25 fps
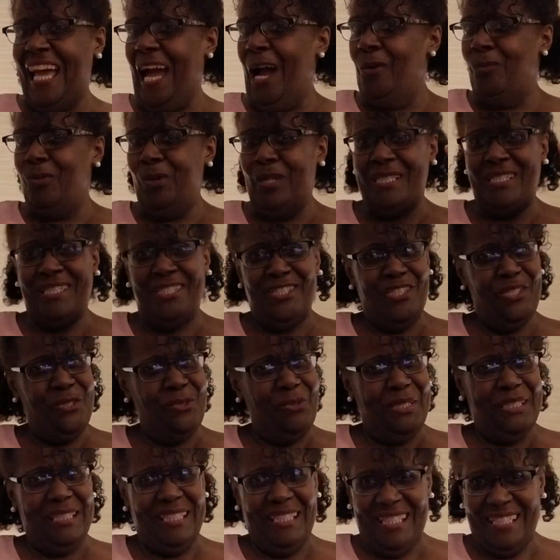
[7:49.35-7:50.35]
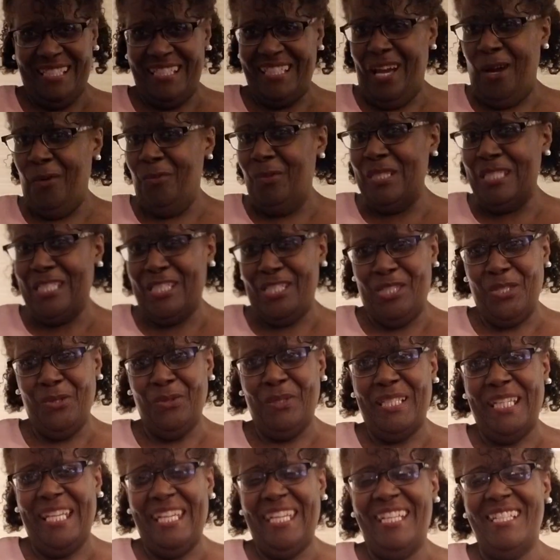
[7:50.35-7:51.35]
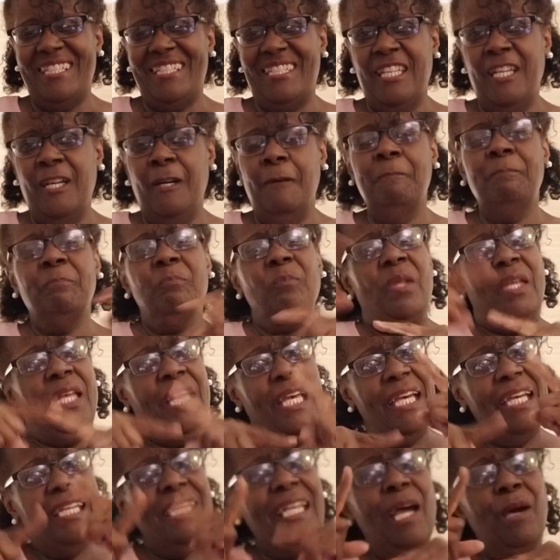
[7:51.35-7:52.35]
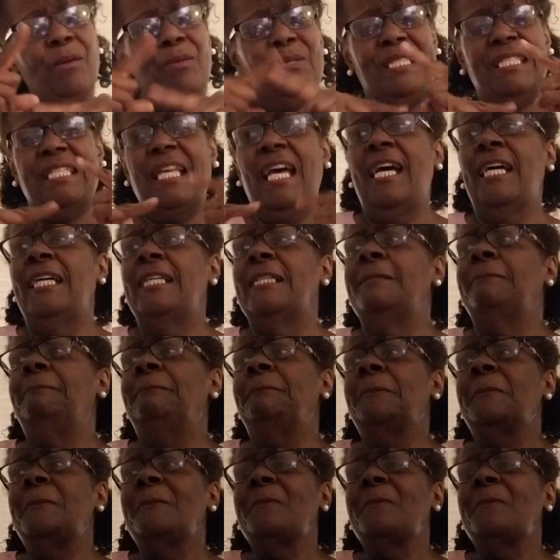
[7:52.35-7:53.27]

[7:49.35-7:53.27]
I wasn't doing this. I wasn't doing ASL, and I was signed.